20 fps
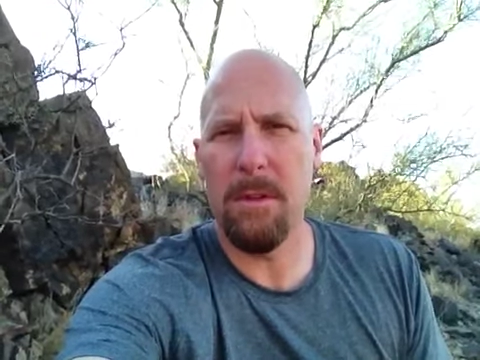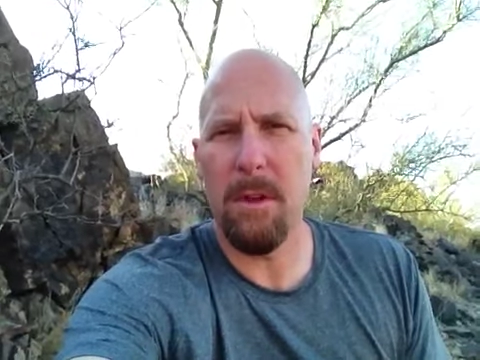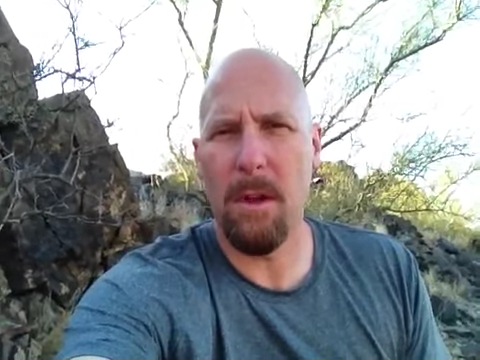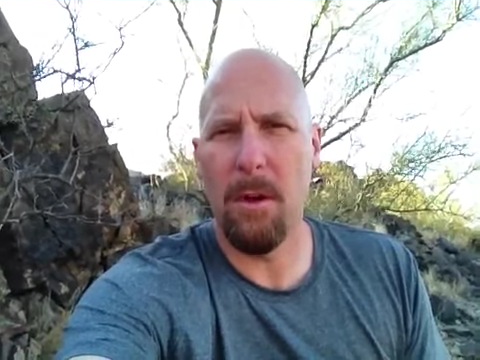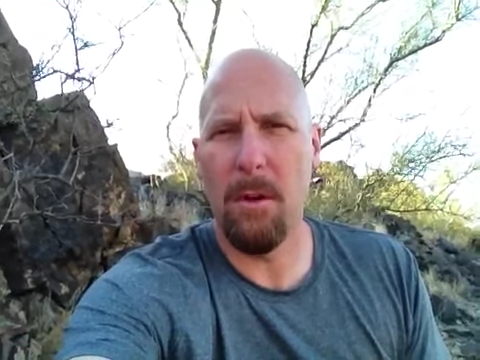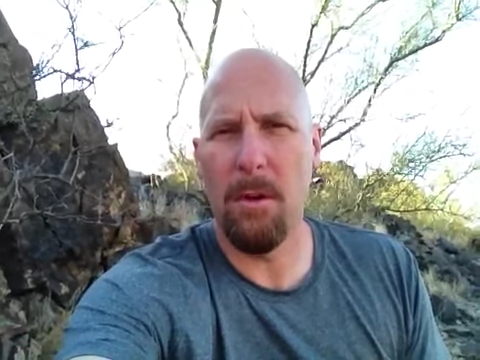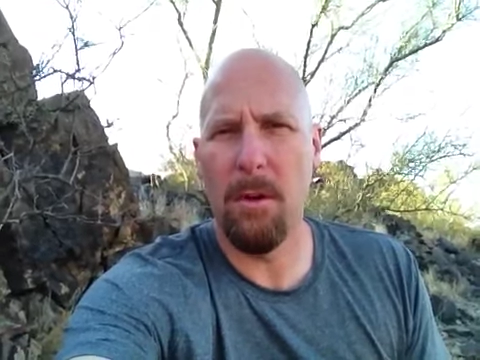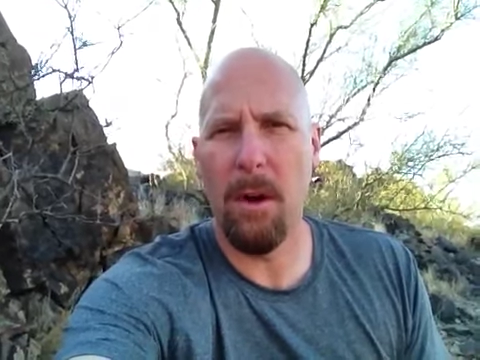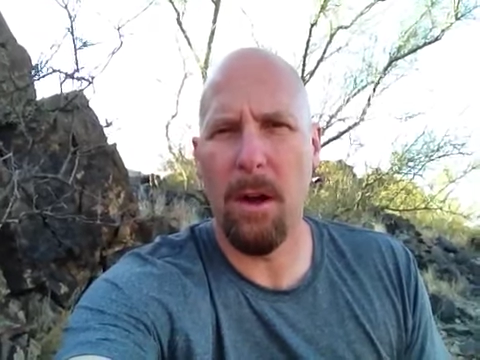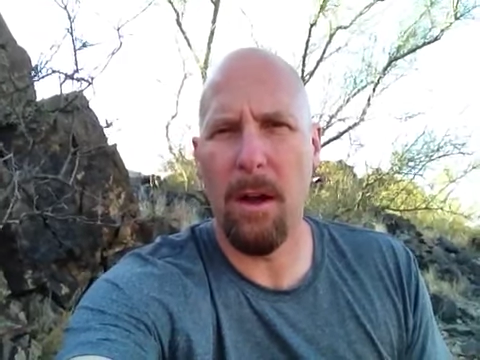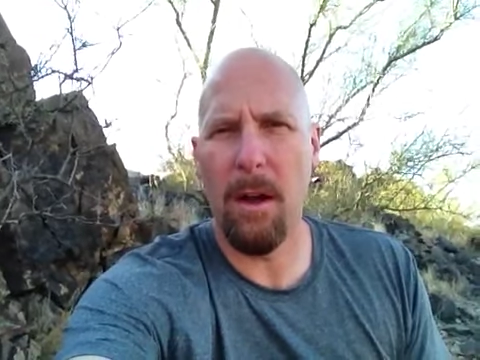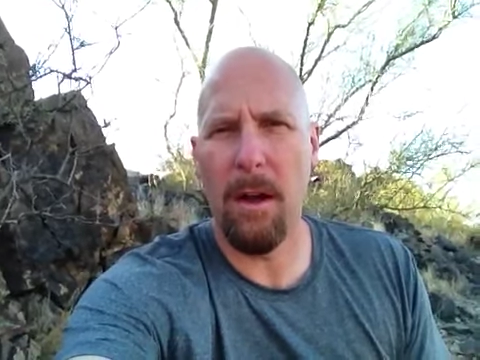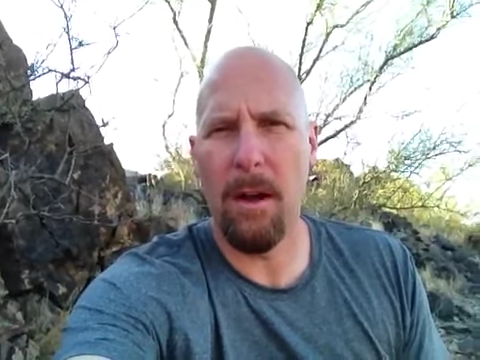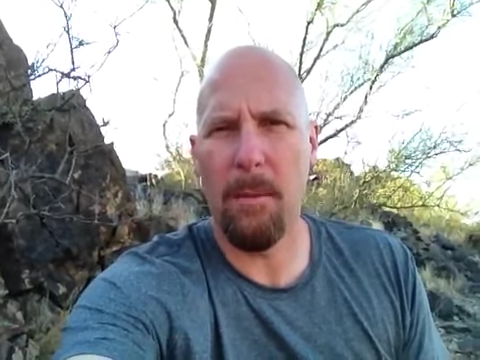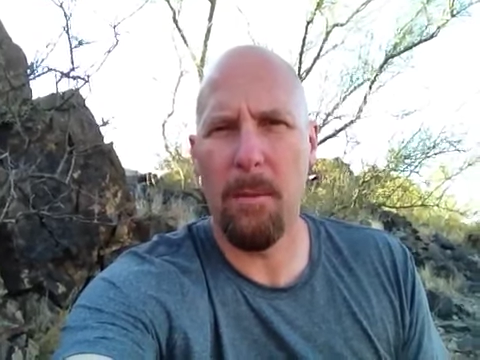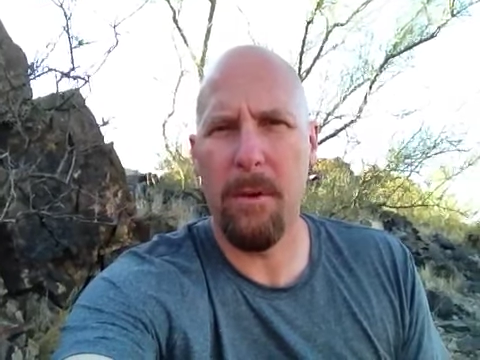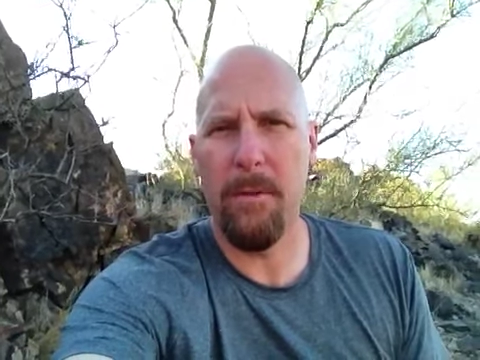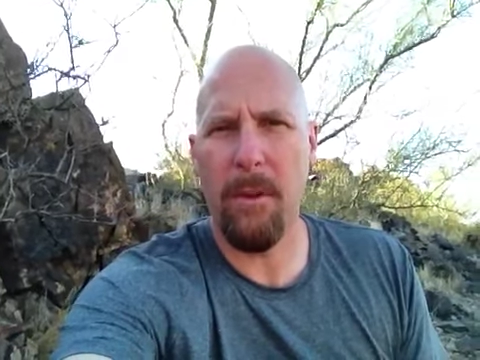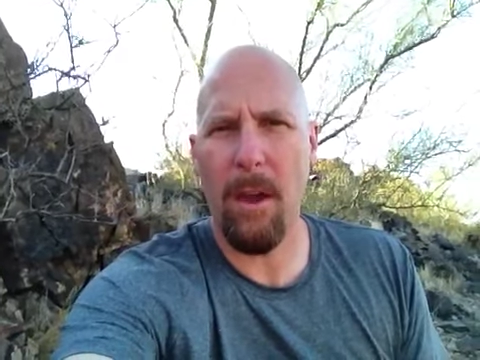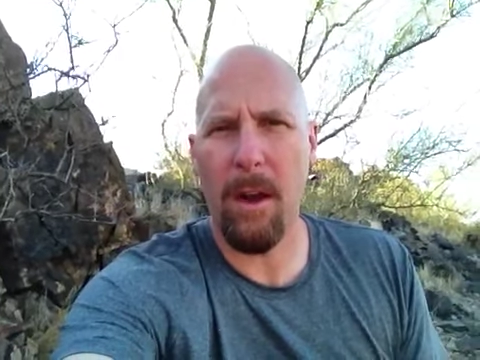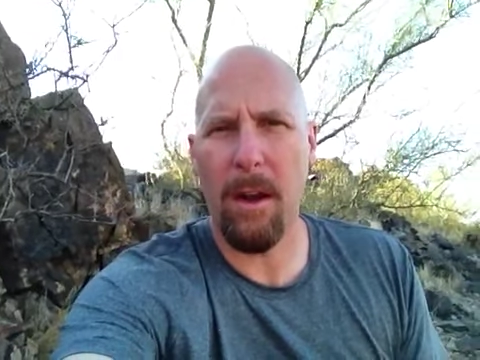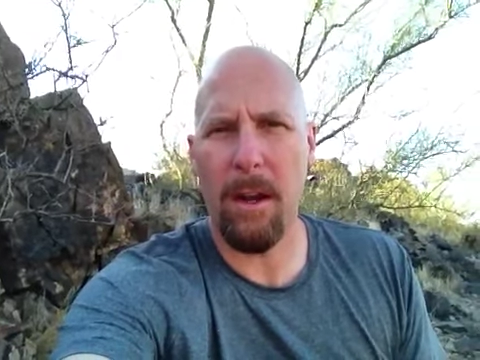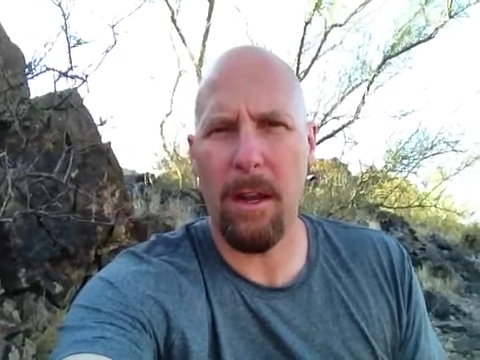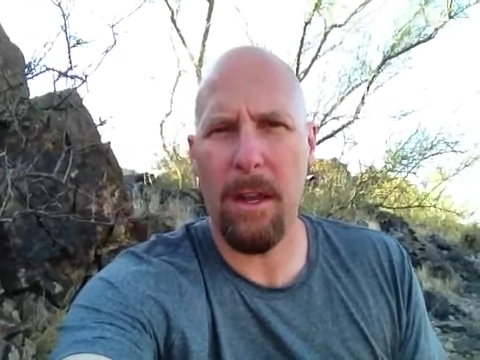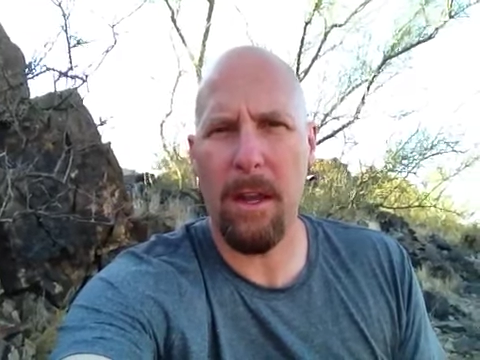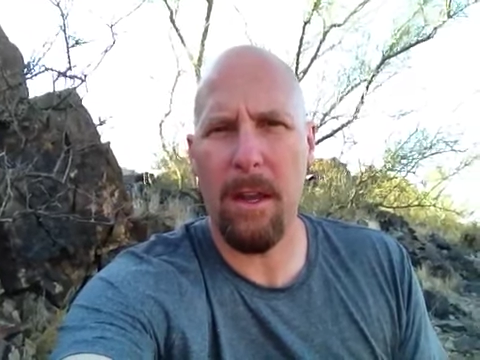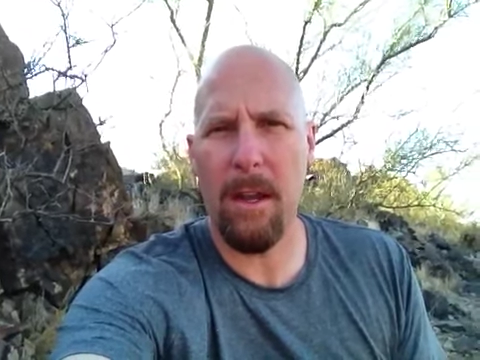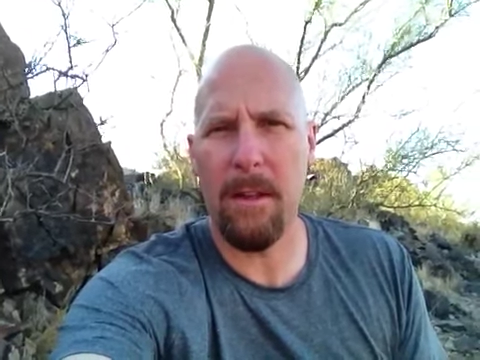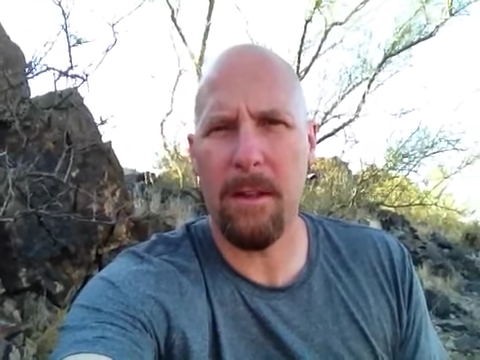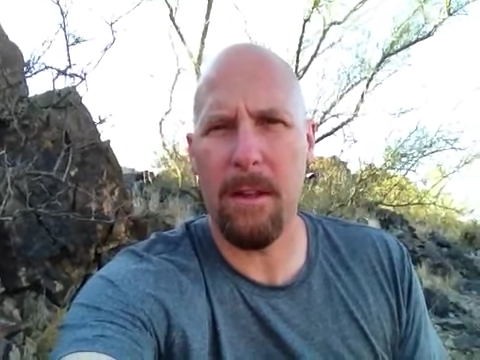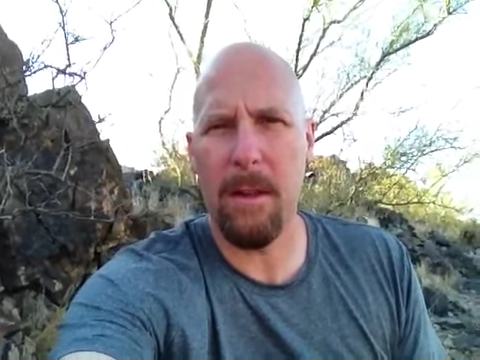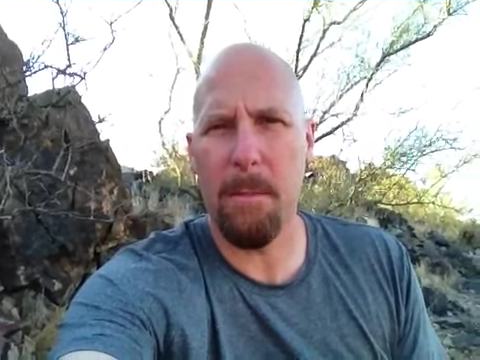So we've got a kit